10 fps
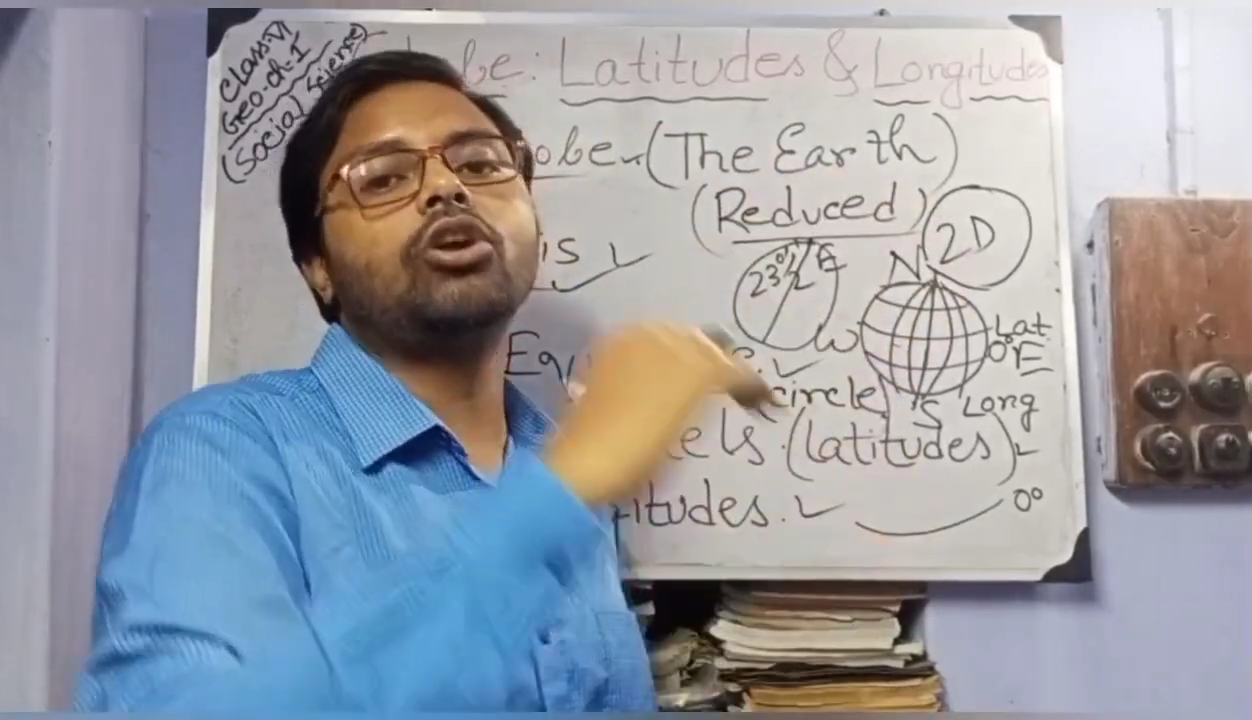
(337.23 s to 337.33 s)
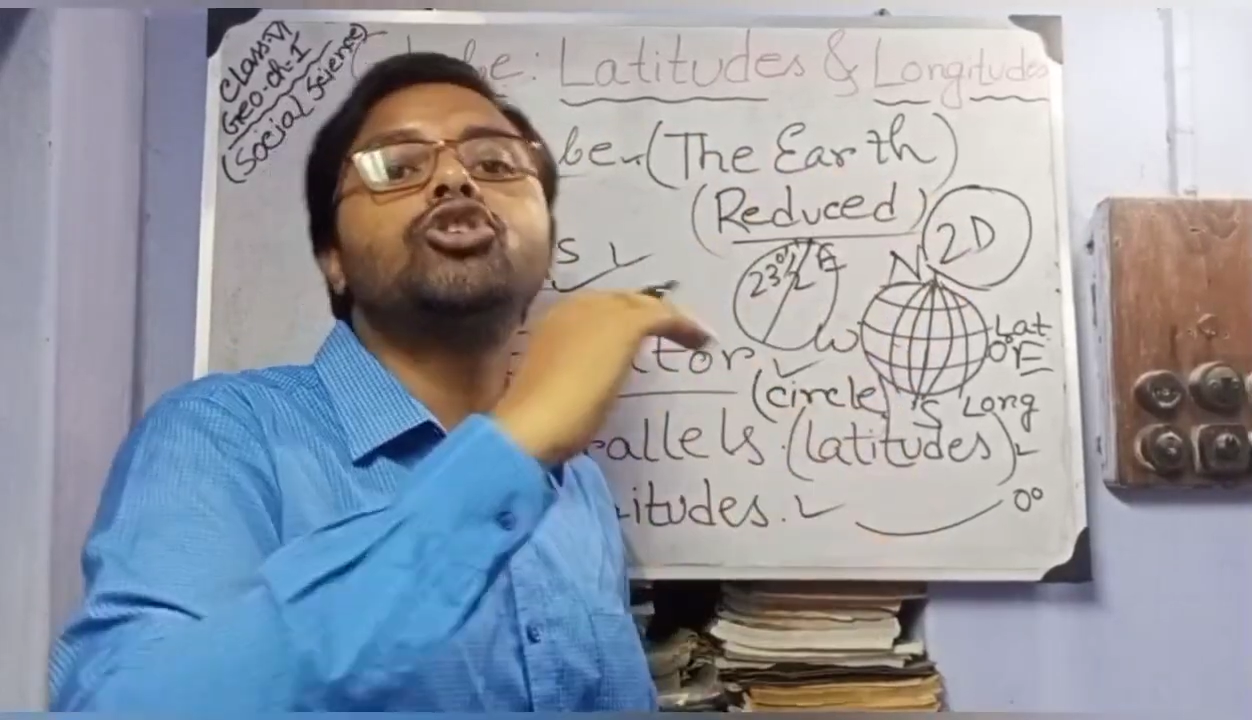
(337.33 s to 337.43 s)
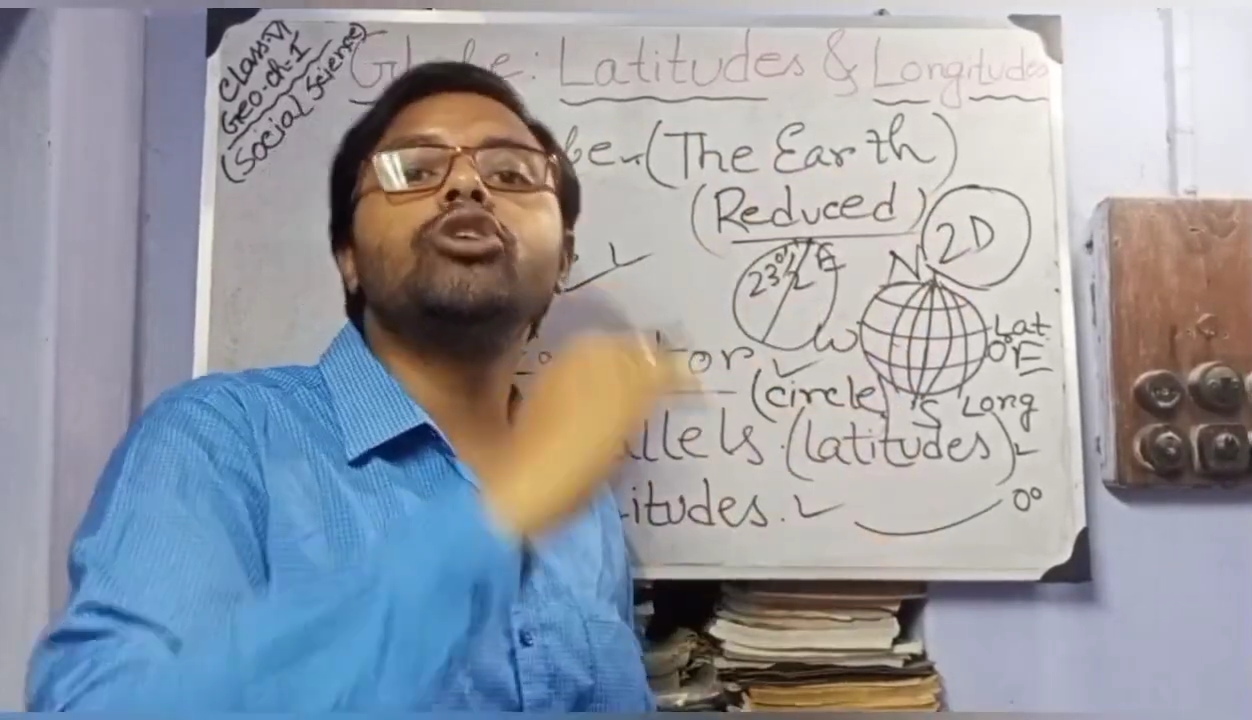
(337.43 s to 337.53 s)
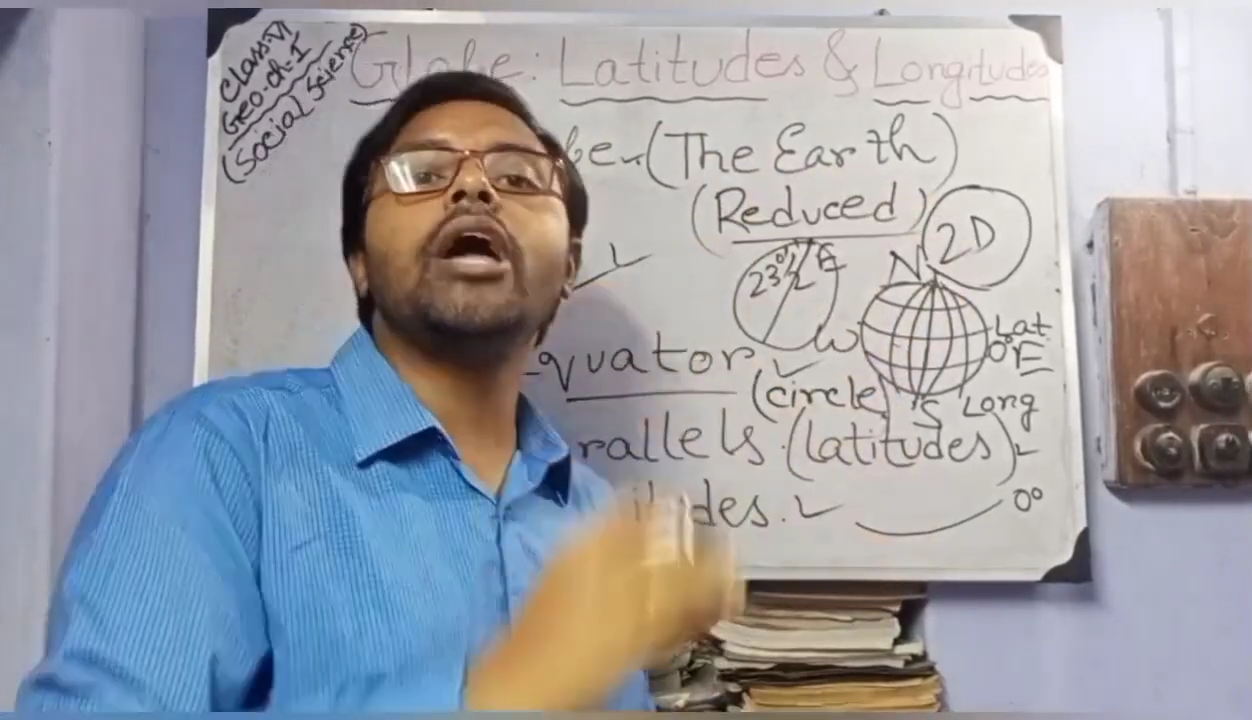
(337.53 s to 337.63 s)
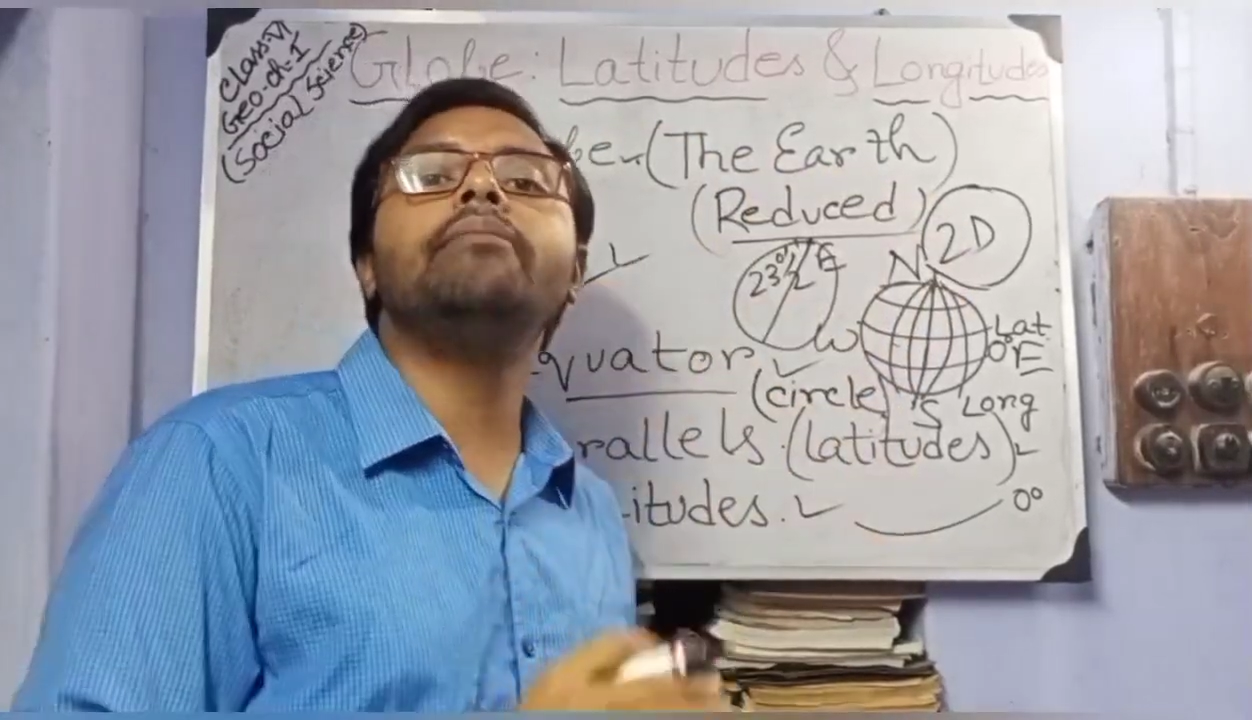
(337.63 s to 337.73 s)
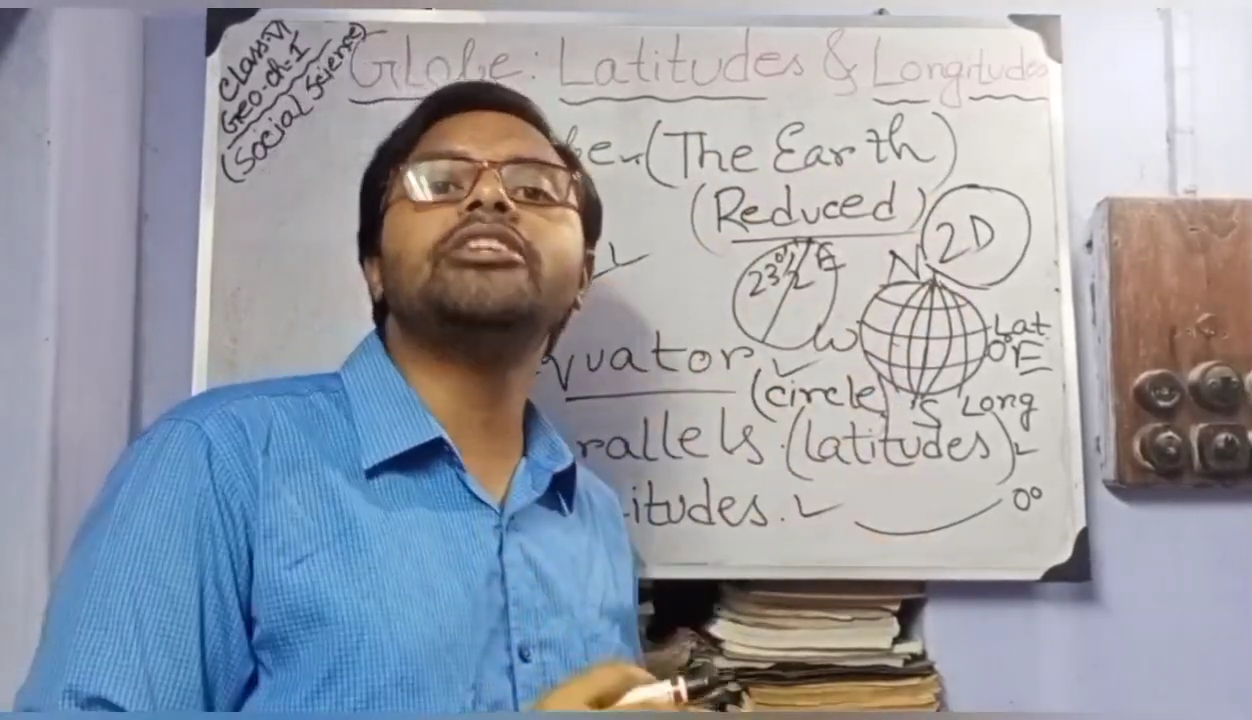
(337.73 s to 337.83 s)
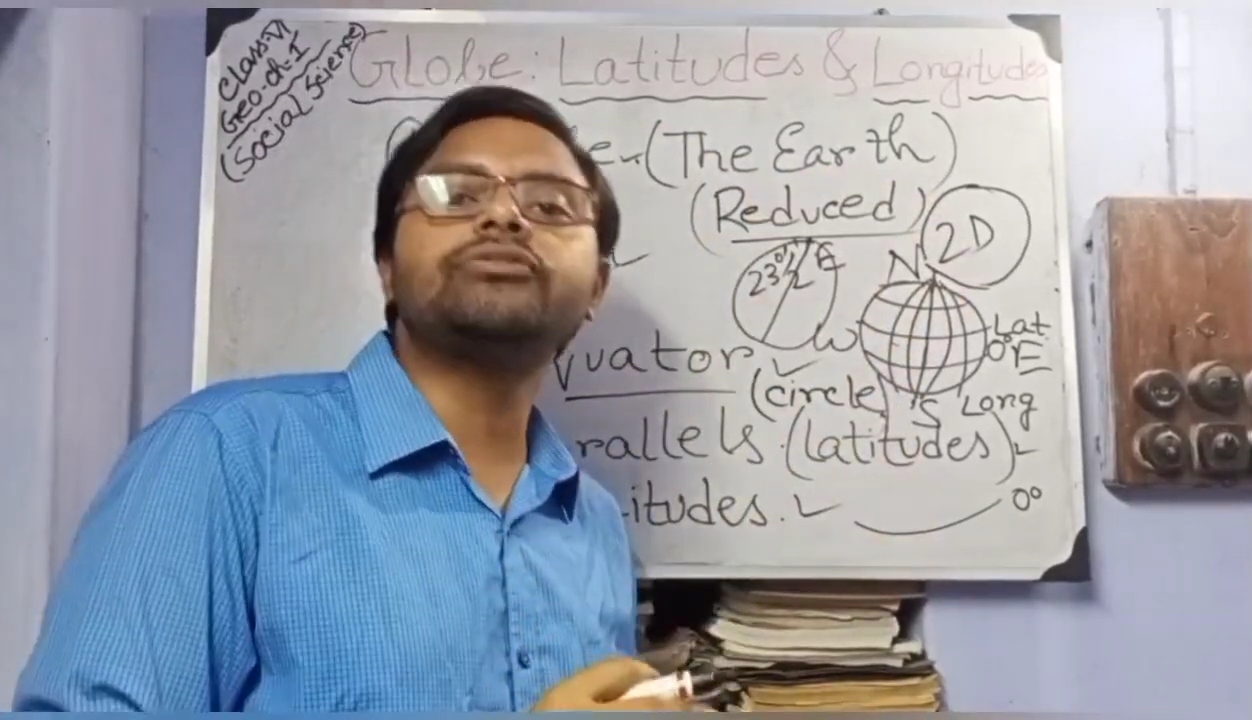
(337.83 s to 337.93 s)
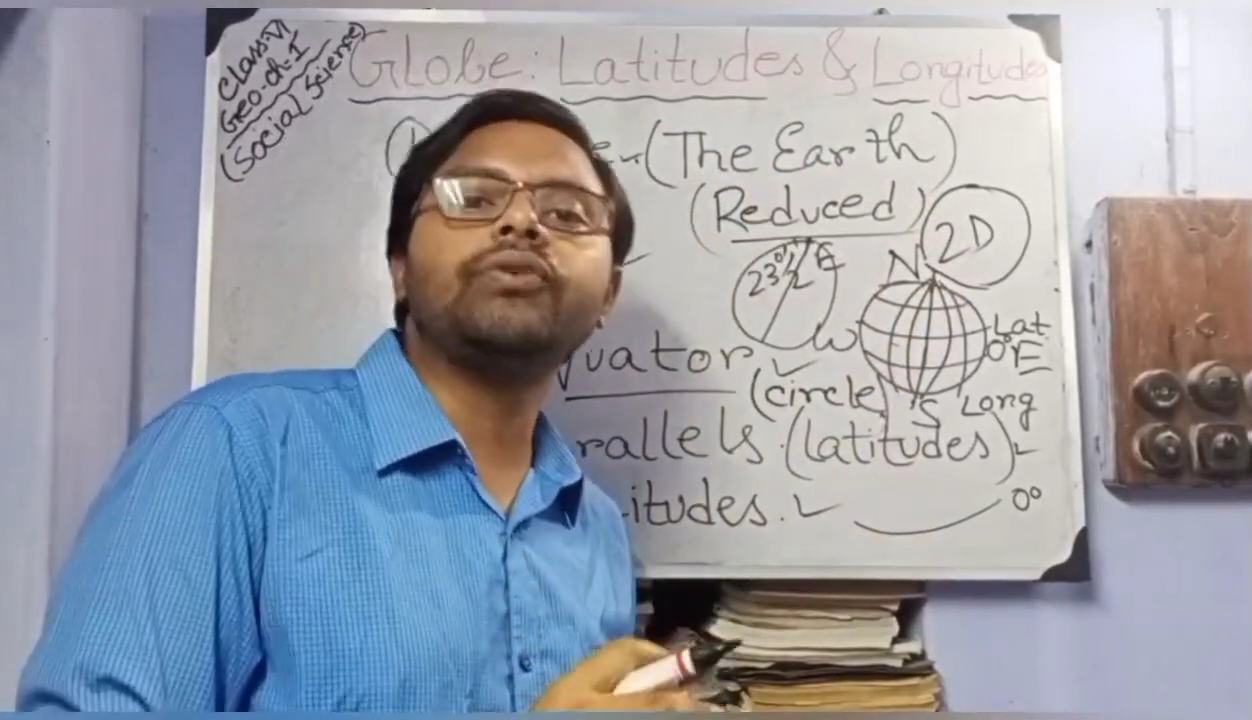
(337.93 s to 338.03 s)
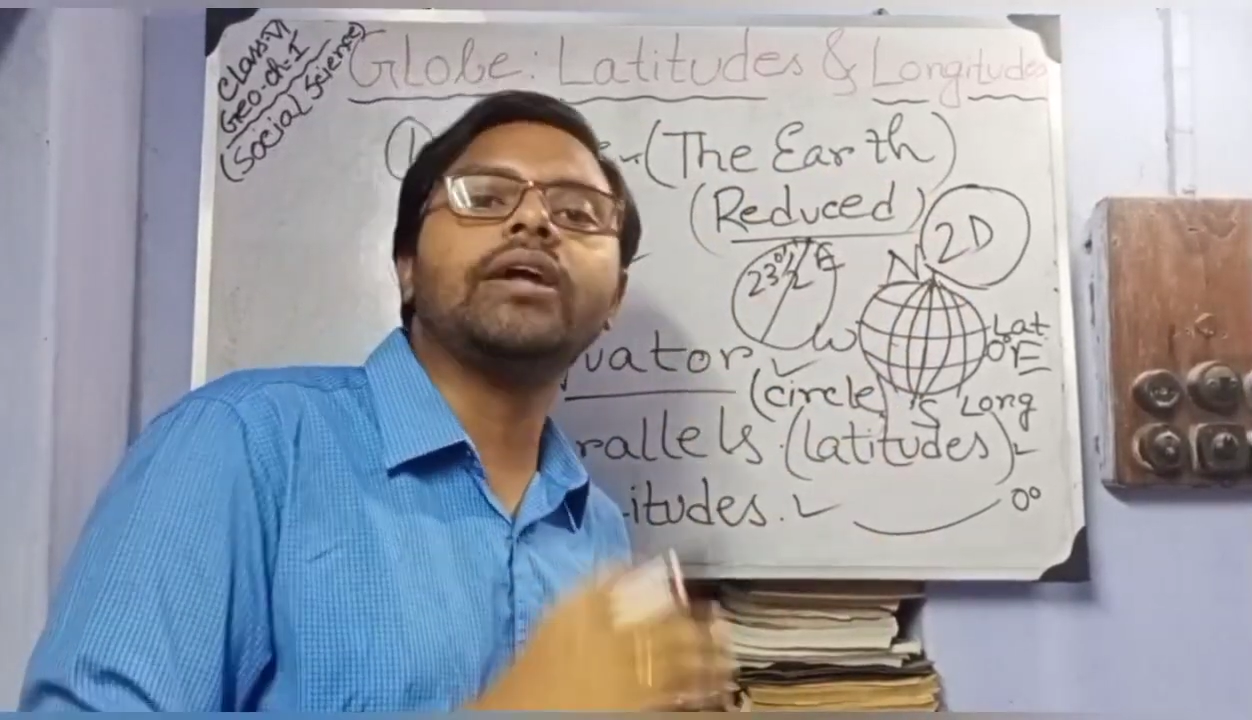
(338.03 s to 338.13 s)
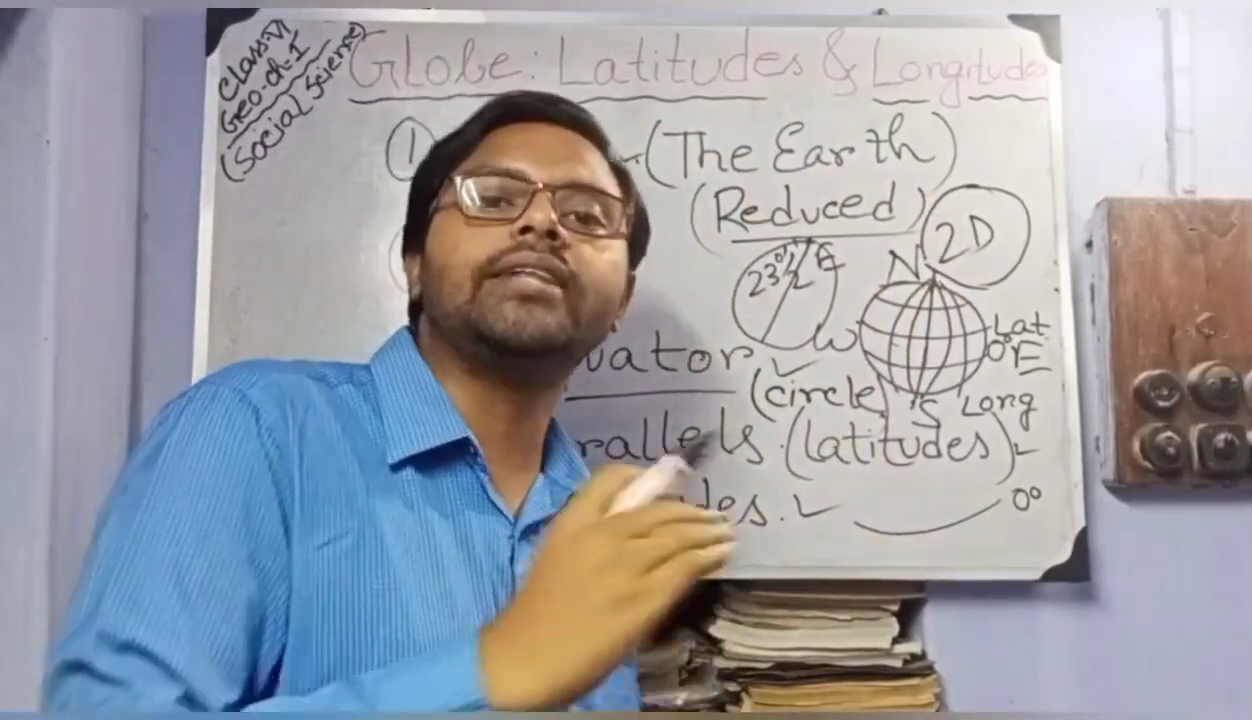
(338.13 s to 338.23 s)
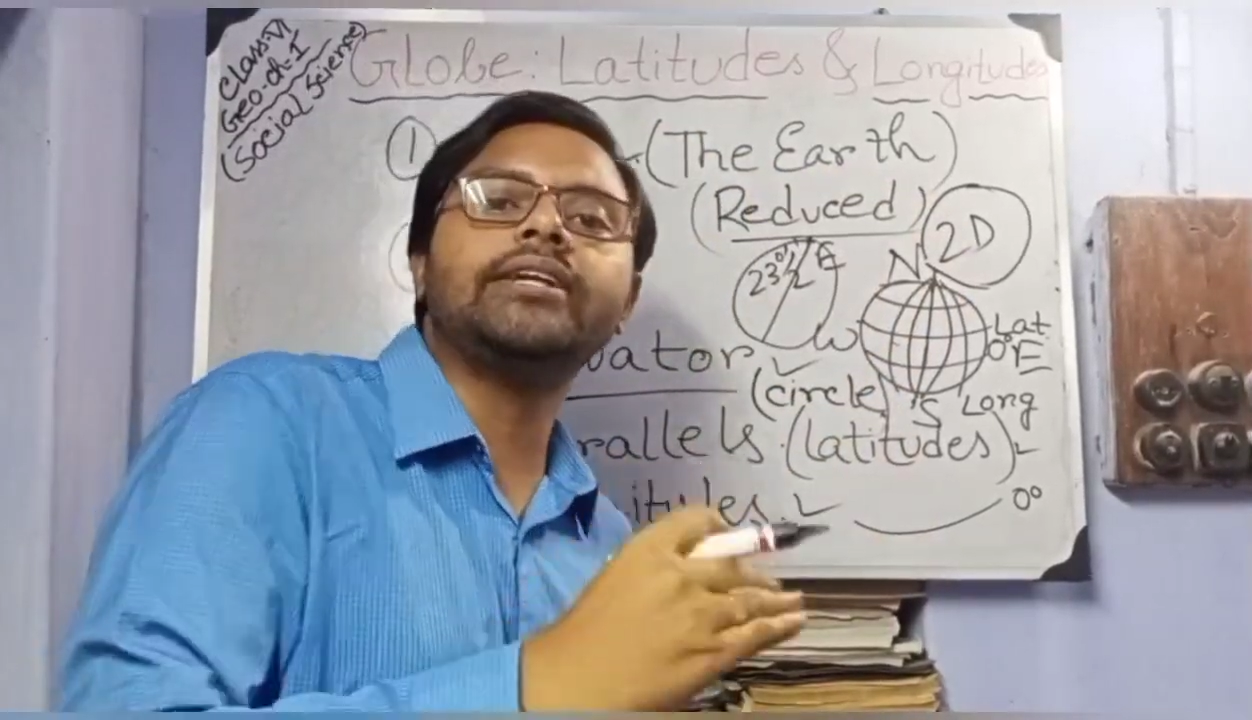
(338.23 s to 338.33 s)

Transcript: or two hemispheres,